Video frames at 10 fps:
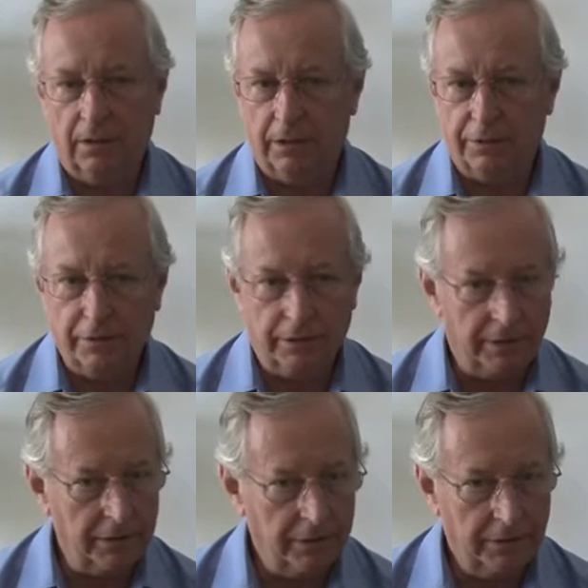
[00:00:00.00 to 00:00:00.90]

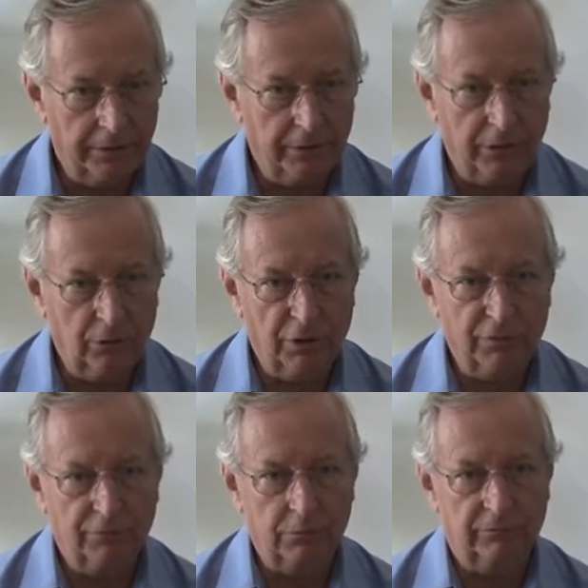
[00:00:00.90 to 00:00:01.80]
and no
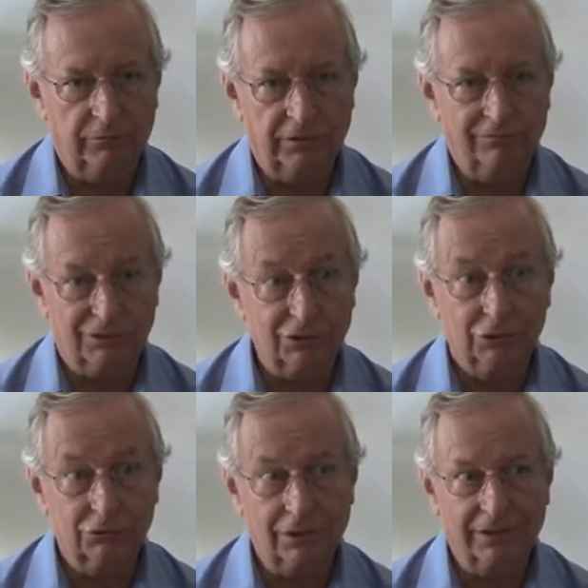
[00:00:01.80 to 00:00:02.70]
other form of forgiveness
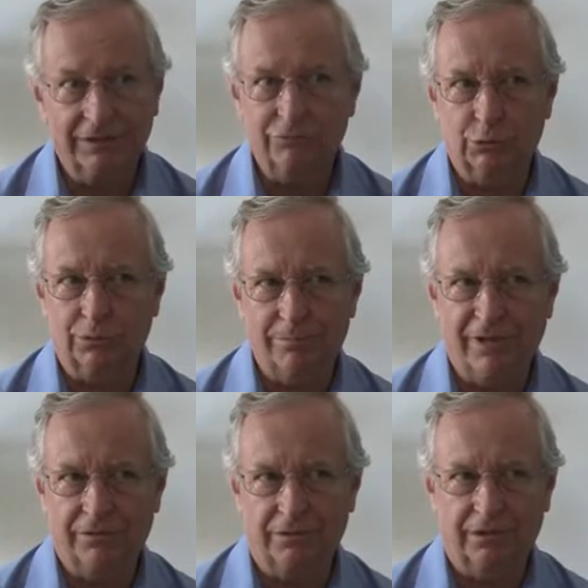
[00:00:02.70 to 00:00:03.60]
usually gives you a
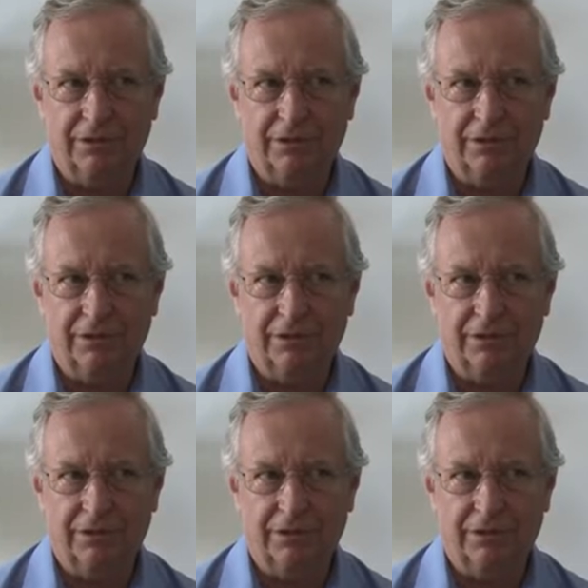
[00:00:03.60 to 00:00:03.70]
method.